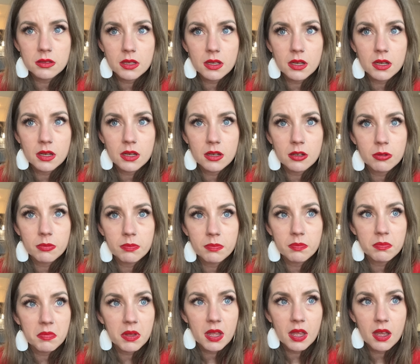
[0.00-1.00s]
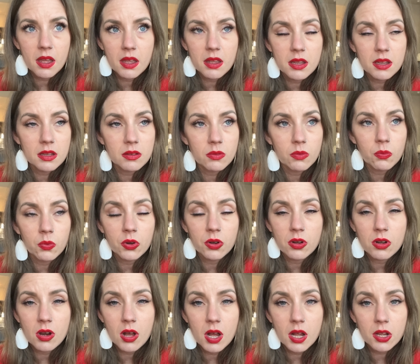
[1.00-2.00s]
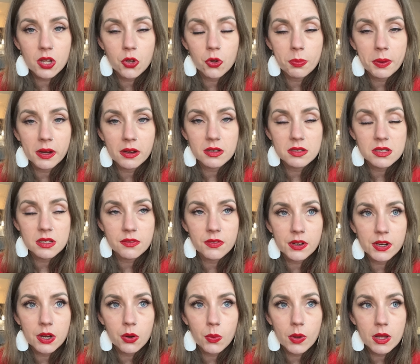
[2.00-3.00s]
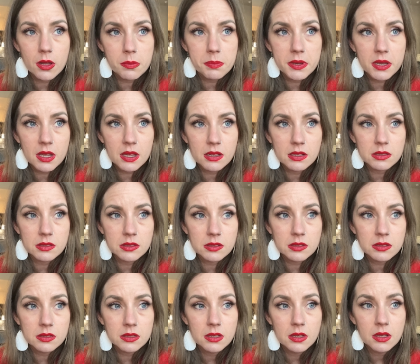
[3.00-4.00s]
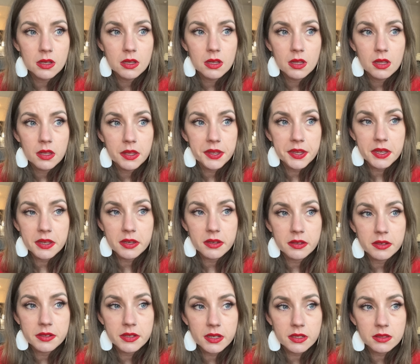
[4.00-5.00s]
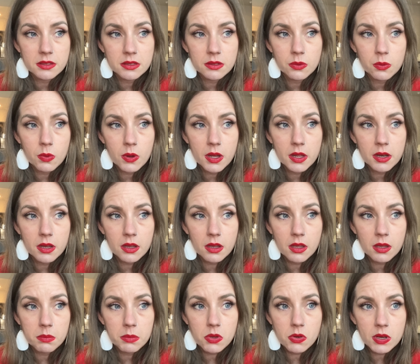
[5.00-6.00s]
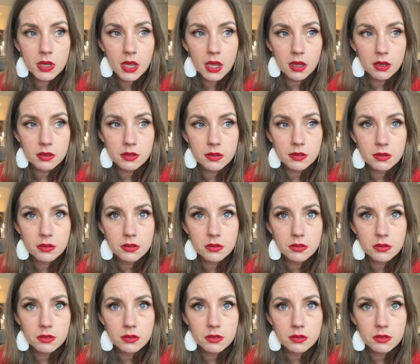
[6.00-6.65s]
Um, we're not co-parenting very well because he doesn't want to communicate.